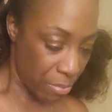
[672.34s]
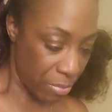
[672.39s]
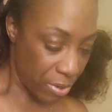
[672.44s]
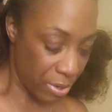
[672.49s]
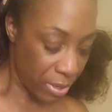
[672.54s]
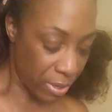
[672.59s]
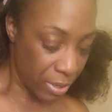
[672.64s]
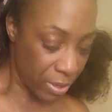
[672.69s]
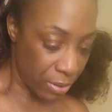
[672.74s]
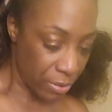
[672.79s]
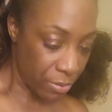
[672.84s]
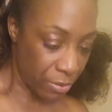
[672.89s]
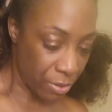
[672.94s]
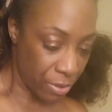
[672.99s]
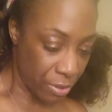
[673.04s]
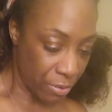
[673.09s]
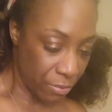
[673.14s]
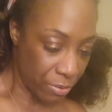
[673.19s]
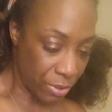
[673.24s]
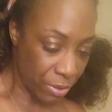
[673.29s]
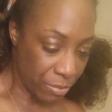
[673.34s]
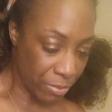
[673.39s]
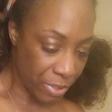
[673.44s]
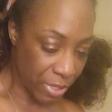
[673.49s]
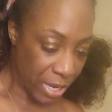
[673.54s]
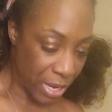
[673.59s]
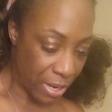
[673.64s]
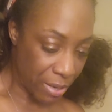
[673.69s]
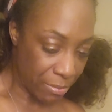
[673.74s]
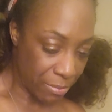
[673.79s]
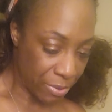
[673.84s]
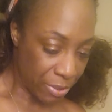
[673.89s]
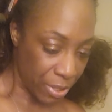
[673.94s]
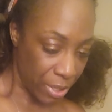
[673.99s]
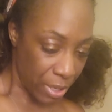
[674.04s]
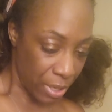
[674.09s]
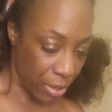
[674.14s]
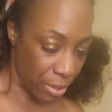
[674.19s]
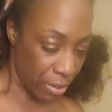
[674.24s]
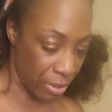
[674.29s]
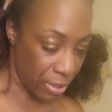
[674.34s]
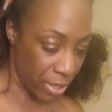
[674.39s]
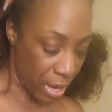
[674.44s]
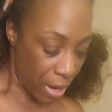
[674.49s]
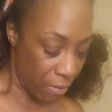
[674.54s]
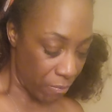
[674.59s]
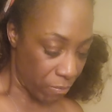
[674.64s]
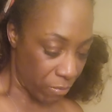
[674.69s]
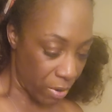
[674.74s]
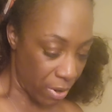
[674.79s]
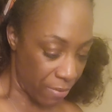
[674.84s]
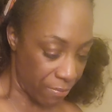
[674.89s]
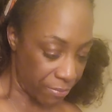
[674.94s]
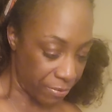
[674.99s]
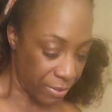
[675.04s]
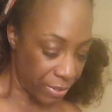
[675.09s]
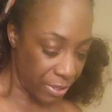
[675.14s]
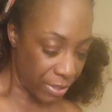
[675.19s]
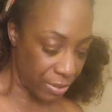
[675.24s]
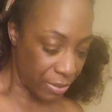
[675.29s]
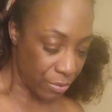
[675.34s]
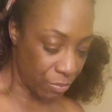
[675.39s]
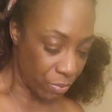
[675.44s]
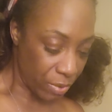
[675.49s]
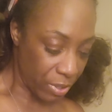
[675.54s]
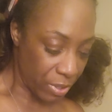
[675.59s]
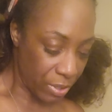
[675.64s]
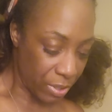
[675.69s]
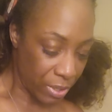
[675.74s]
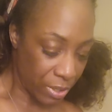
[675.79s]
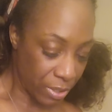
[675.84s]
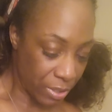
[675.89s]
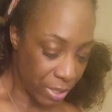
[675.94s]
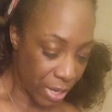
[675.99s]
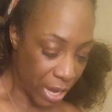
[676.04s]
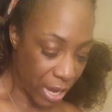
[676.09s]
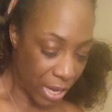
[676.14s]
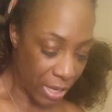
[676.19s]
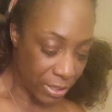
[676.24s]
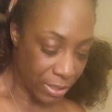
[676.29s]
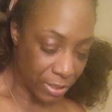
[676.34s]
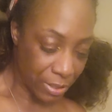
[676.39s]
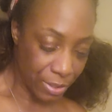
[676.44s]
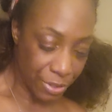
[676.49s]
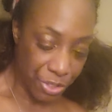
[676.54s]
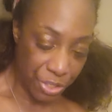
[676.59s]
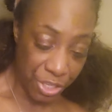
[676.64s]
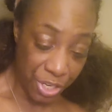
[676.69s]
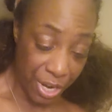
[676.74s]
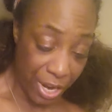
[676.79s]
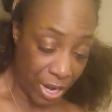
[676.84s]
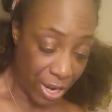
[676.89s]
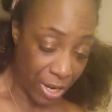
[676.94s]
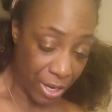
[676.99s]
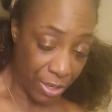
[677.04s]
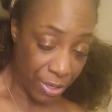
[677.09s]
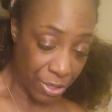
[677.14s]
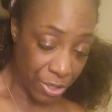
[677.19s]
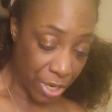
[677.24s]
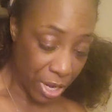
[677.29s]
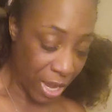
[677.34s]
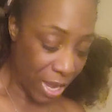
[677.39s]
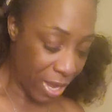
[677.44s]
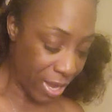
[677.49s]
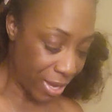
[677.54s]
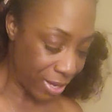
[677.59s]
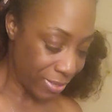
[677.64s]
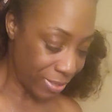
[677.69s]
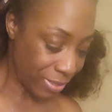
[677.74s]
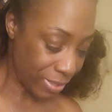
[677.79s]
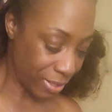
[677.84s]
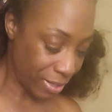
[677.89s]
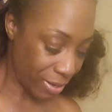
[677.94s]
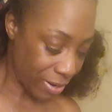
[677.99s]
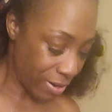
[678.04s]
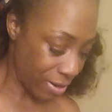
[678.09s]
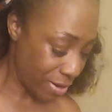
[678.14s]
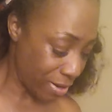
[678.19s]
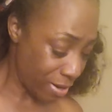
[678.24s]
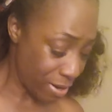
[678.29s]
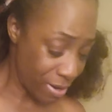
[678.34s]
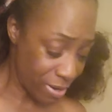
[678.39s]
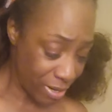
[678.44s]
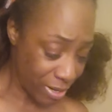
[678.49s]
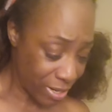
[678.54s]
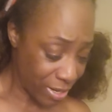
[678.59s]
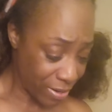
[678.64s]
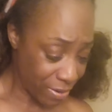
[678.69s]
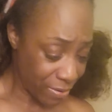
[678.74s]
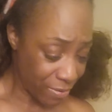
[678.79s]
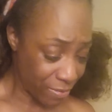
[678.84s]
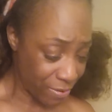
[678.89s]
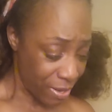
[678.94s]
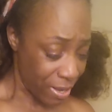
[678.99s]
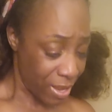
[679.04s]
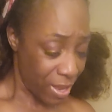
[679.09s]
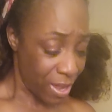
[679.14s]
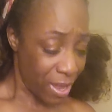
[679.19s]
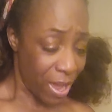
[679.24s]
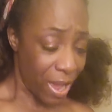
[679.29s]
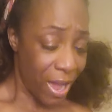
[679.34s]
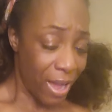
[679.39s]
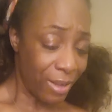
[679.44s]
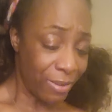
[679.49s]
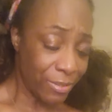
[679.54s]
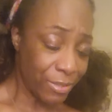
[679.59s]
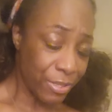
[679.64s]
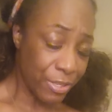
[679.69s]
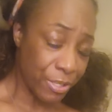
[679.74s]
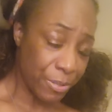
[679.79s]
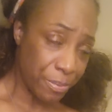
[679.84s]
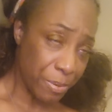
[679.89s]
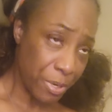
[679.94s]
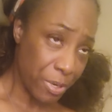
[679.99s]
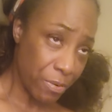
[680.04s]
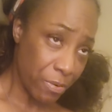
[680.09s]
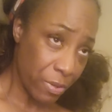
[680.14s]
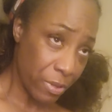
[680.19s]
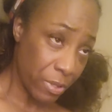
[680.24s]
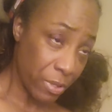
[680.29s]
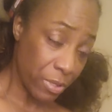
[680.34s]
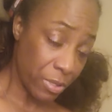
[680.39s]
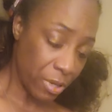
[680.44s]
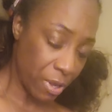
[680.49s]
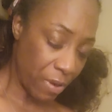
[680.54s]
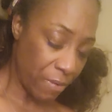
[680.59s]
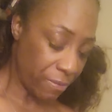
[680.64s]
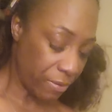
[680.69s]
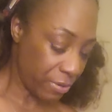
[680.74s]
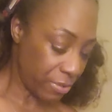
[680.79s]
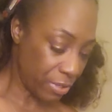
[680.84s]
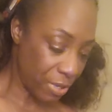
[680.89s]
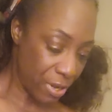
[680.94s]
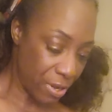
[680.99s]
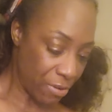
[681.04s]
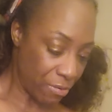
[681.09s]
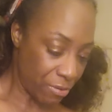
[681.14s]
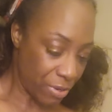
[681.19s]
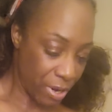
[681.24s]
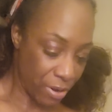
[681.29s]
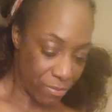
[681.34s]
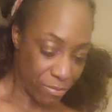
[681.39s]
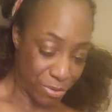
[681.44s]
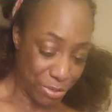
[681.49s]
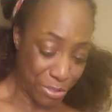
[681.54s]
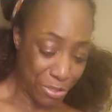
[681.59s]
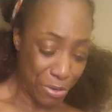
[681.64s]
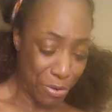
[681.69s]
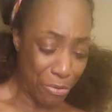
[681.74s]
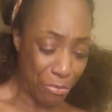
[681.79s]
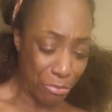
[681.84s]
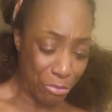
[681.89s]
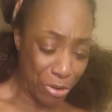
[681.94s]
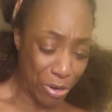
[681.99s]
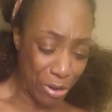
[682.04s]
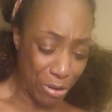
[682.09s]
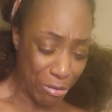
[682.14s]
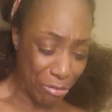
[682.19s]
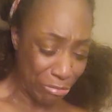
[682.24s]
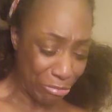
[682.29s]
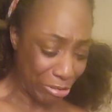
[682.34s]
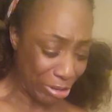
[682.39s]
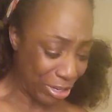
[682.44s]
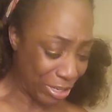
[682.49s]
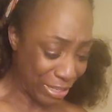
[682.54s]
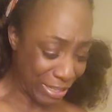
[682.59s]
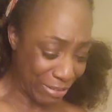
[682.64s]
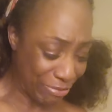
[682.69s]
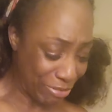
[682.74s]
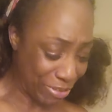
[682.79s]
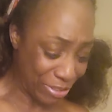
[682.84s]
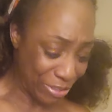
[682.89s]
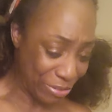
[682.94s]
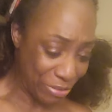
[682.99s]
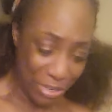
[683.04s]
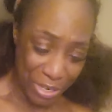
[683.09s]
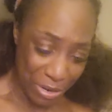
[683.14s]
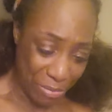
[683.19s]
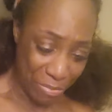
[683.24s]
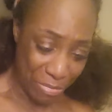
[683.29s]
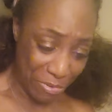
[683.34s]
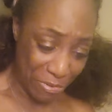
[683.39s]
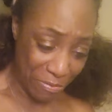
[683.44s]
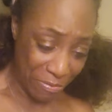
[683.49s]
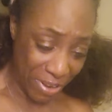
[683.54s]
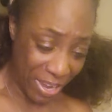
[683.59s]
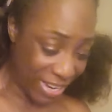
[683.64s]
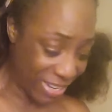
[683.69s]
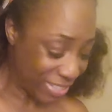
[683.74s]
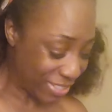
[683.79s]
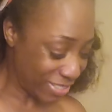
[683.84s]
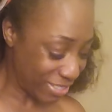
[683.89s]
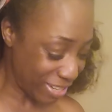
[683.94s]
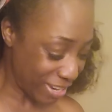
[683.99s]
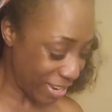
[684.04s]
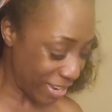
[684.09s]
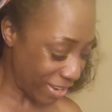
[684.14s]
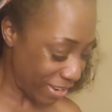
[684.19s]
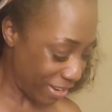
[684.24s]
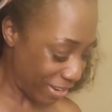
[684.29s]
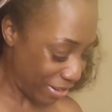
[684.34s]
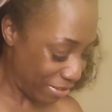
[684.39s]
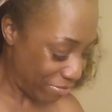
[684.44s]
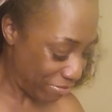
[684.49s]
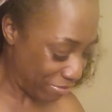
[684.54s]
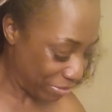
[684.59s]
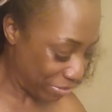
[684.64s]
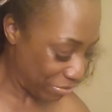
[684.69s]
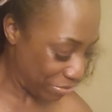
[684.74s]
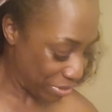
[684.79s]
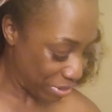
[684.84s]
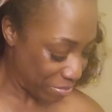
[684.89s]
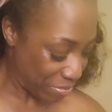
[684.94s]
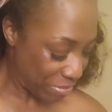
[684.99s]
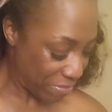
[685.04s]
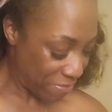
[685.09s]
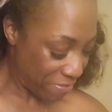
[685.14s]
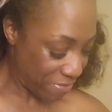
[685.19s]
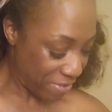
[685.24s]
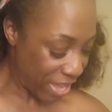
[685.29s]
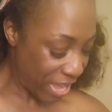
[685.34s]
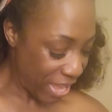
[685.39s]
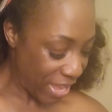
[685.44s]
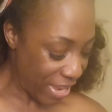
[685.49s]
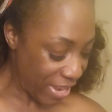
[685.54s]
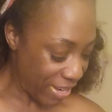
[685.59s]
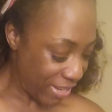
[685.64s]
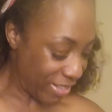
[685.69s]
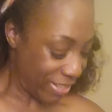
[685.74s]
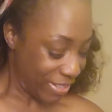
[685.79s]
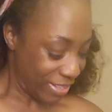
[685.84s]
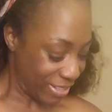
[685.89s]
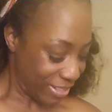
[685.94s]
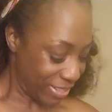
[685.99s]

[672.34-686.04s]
But, you know, sometimes that roughness with us has to change. I had to learn early on how to speak with a softer tone. I was so rough. I didn't want to do nothing but fight, child. I didn't want to do nothing but fight.